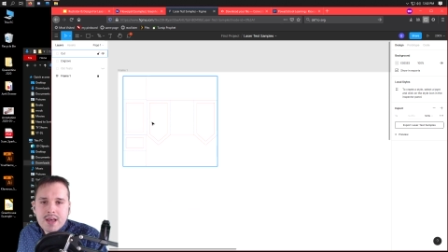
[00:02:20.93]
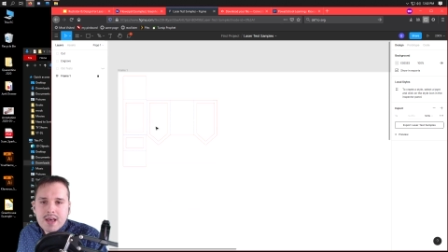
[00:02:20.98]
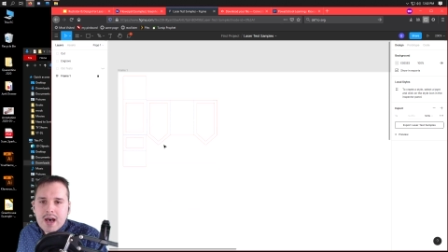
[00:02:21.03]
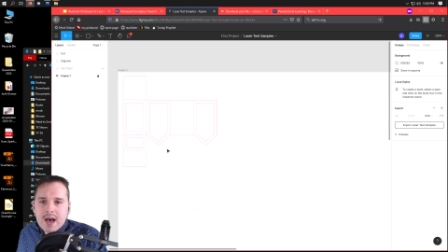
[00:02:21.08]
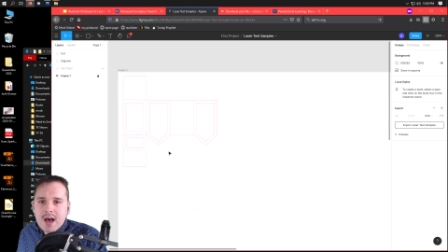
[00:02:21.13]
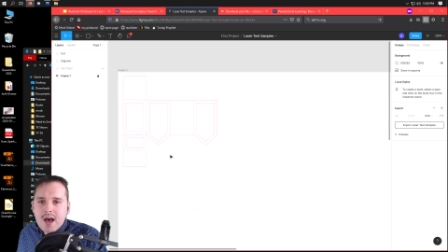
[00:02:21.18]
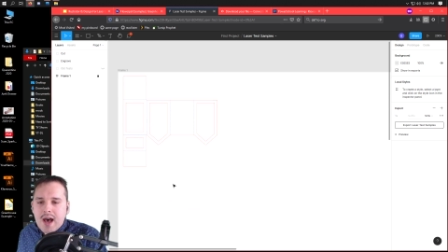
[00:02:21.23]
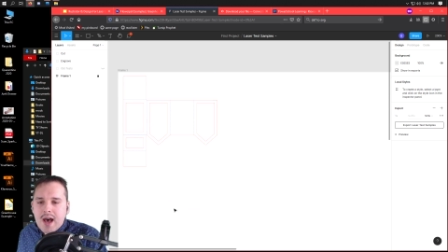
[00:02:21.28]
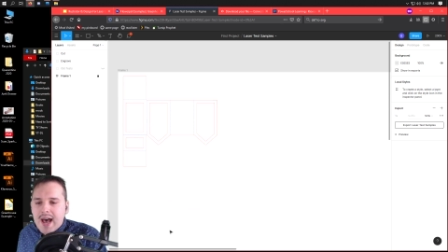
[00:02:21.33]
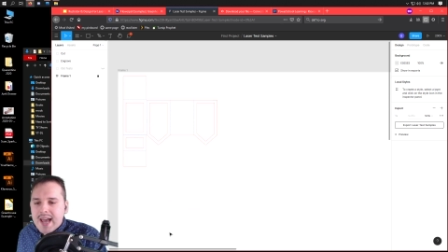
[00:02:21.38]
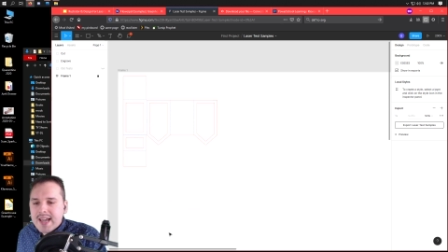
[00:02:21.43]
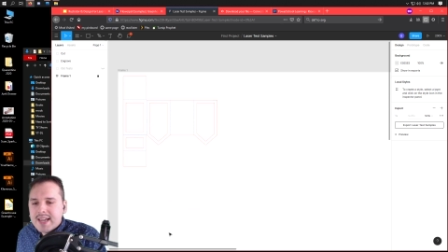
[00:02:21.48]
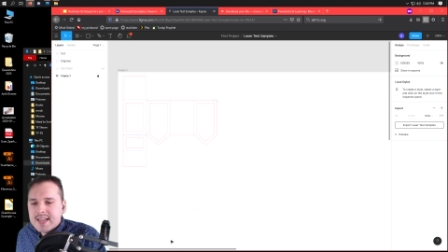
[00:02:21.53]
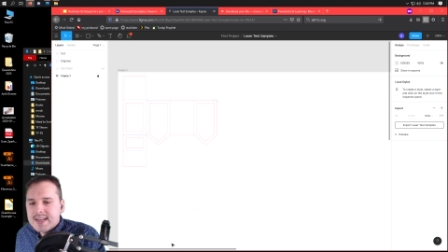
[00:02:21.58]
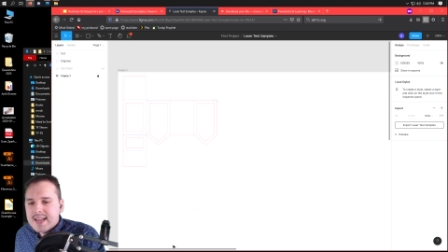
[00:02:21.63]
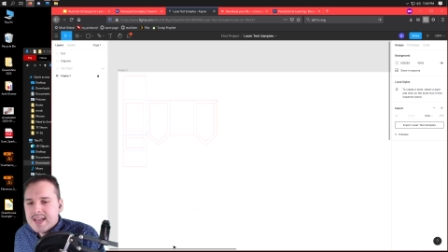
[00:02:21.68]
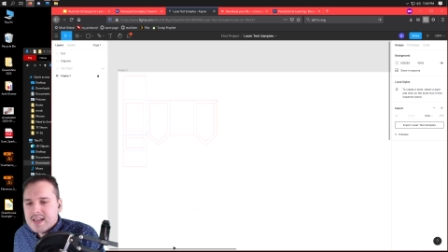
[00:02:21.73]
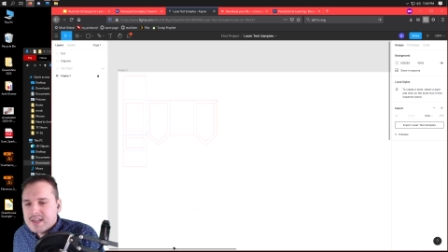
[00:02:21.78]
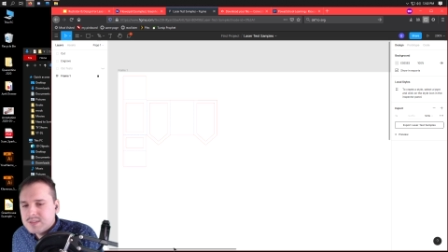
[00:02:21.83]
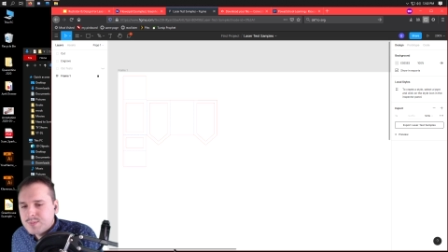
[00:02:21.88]
I
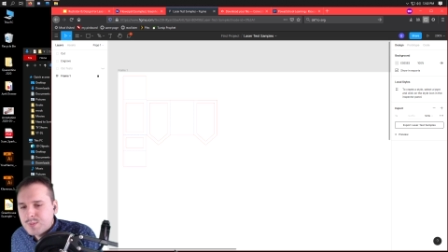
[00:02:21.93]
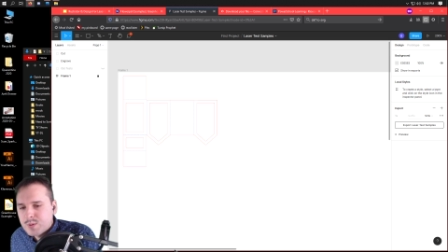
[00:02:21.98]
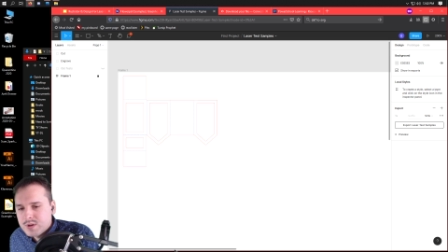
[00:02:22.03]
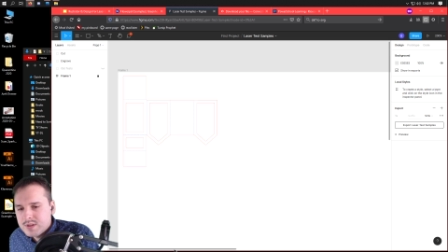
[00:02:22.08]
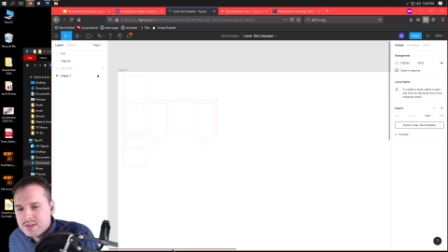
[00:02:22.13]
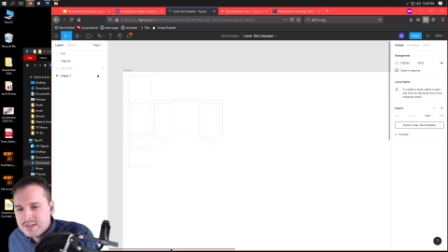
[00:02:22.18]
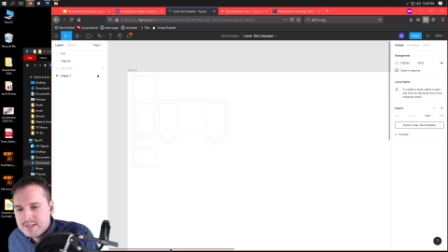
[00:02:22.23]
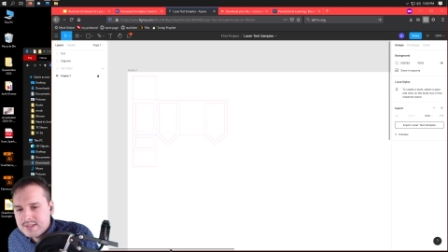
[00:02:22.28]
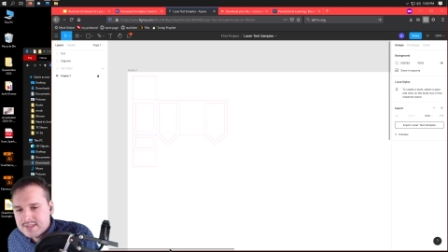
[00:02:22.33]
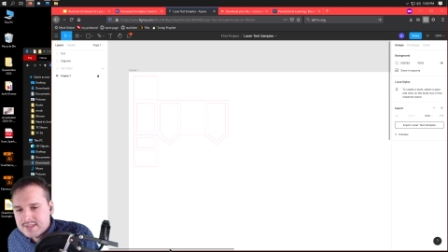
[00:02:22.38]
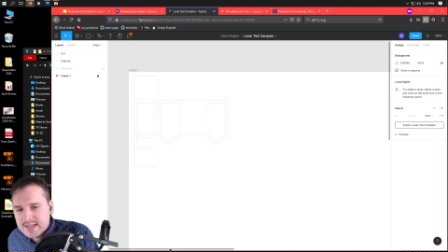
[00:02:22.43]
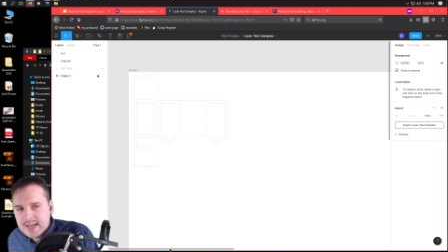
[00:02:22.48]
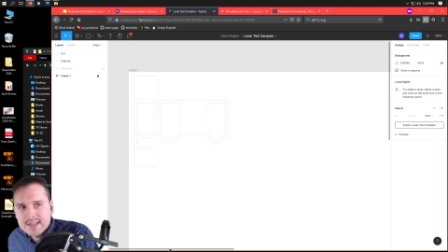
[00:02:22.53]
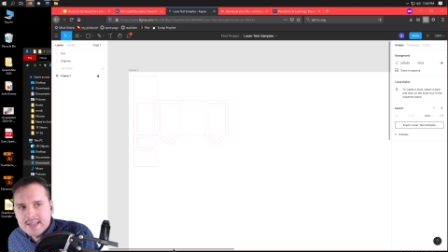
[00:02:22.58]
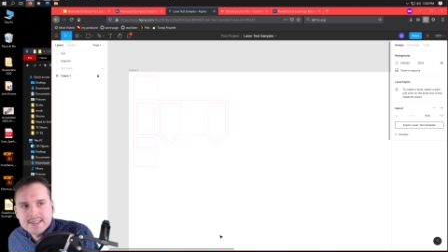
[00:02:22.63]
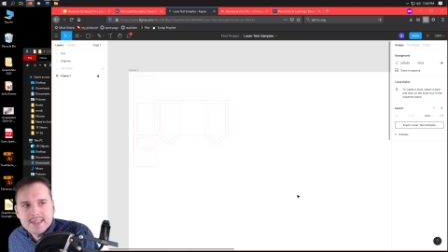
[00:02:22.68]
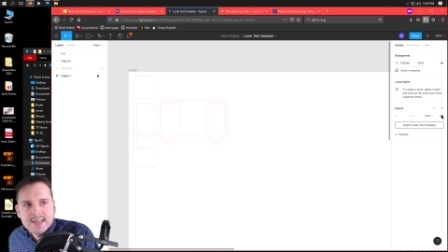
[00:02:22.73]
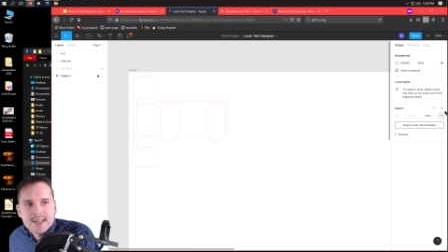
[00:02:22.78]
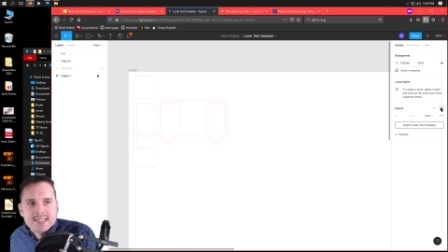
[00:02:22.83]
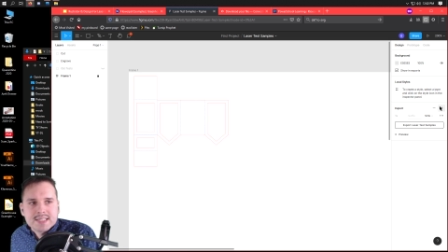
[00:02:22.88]
can export this
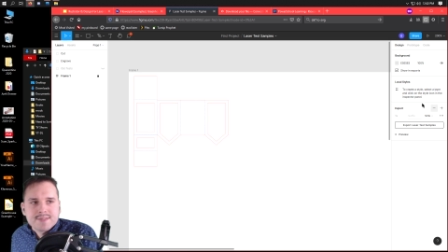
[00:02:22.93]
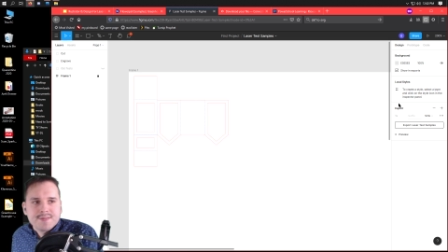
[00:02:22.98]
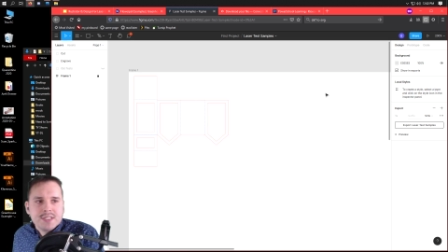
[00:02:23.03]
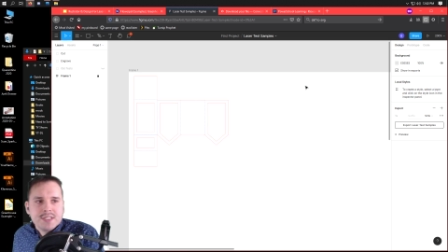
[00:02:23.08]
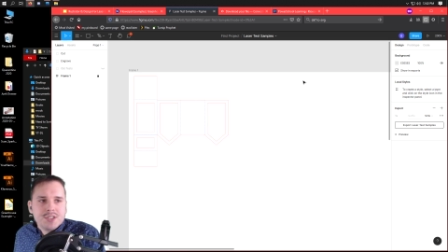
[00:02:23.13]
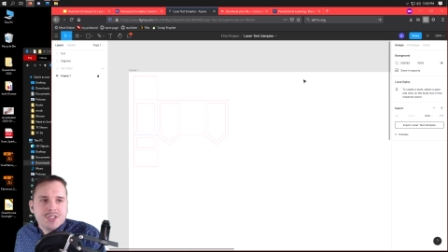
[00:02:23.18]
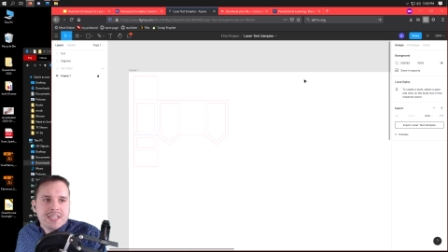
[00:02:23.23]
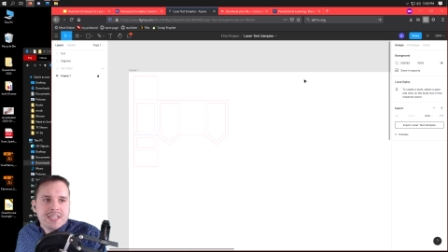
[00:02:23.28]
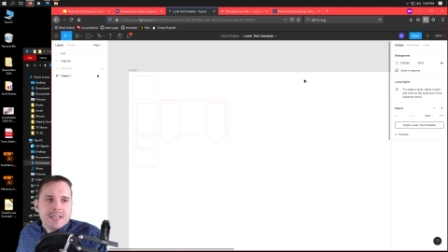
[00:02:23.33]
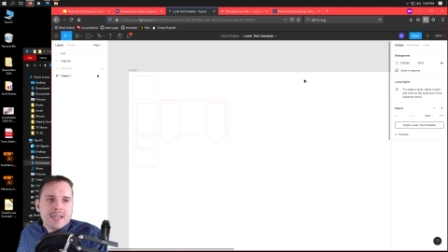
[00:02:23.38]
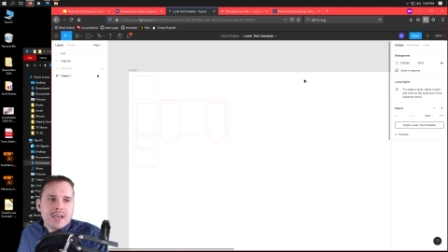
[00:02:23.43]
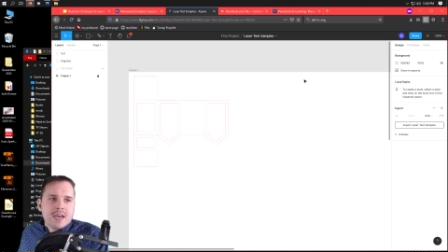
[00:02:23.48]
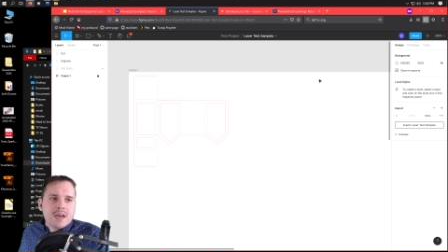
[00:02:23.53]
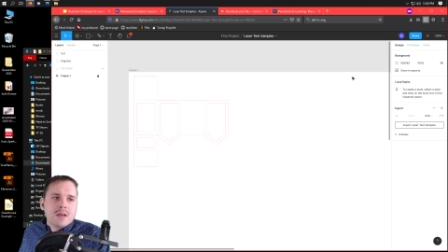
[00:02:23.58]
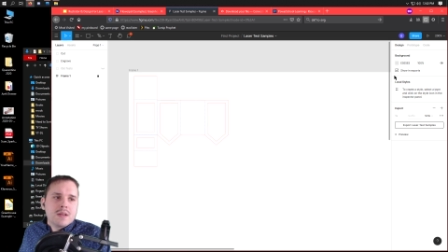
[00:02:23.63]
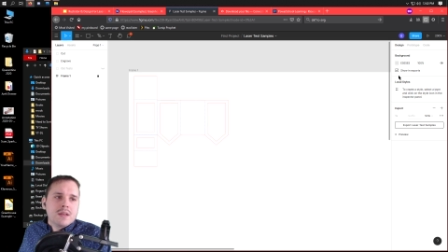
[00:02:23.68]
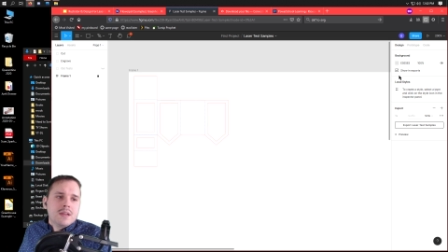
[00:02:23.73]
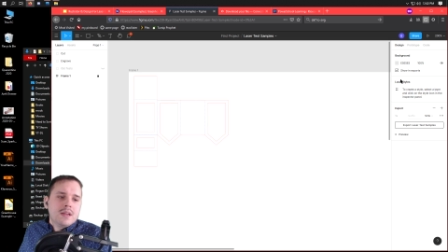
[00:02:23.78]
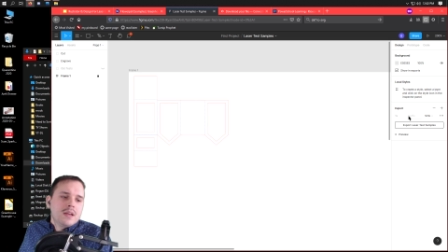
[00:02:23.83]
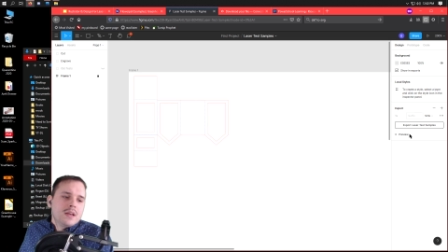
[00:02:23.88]
as an SVG
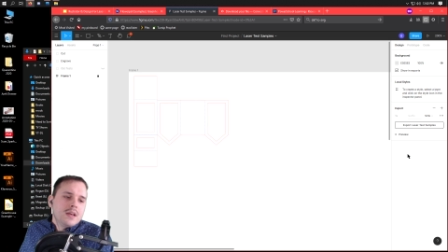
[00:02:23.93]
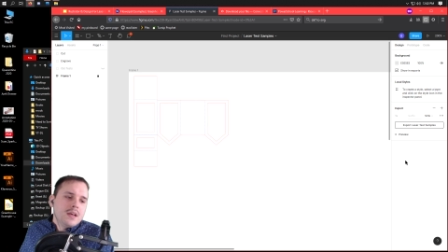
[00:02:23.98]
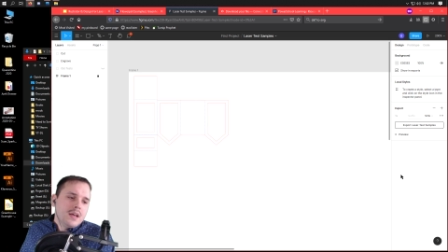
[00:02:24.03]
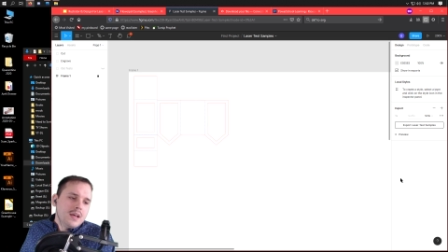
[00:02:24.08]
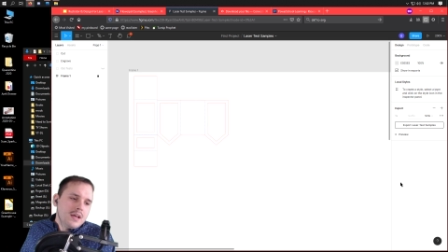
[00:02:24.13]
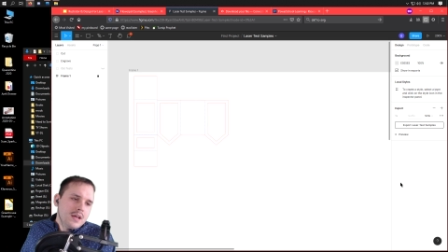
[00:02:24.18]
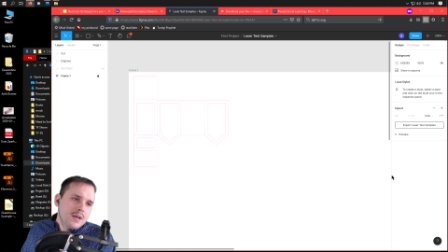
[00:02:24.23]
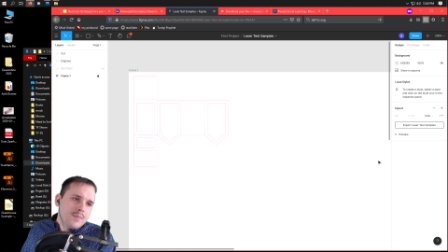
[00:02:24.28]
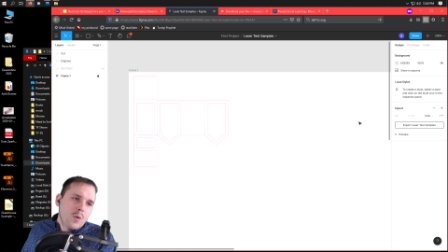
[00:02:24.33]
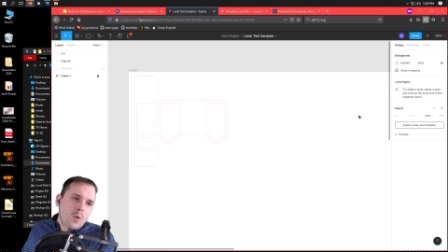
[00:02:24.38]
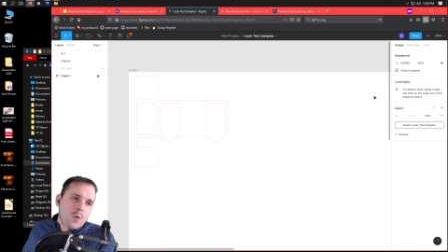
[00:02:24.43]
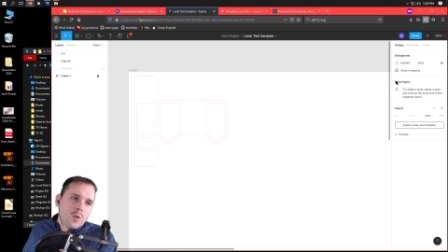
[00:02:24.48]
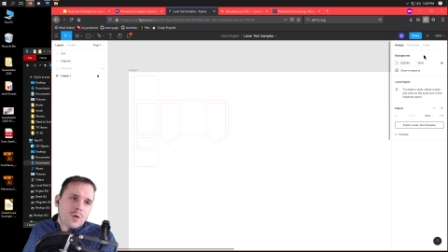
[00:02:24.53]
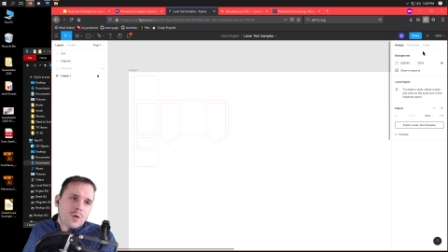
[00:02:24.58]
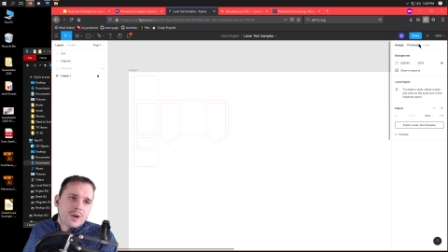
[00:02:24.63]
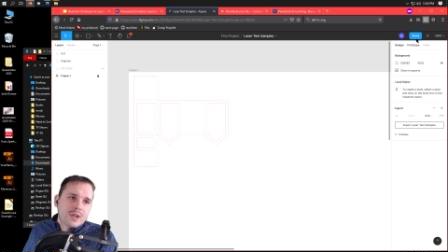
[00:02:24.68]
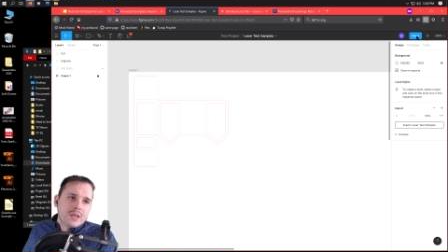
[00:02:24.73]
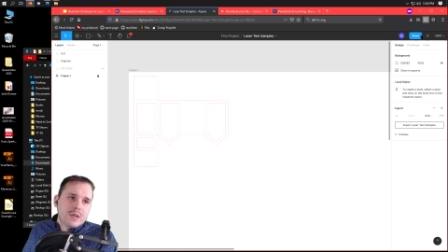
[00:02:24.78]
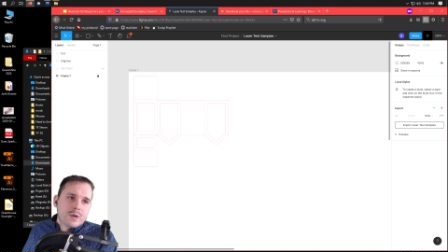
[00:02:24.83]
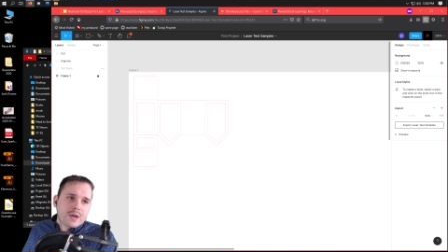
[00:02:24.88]
now,
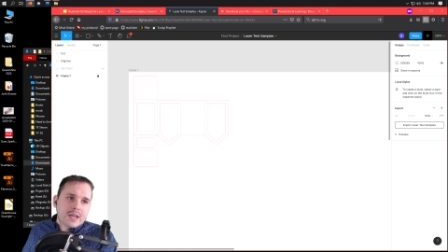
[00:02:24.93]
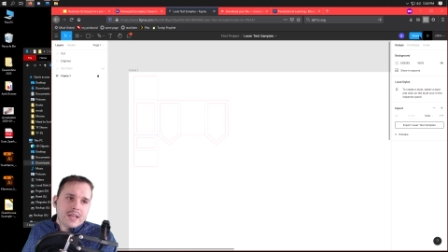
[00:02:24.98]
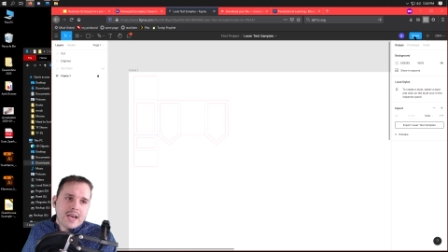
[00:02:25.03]
or you can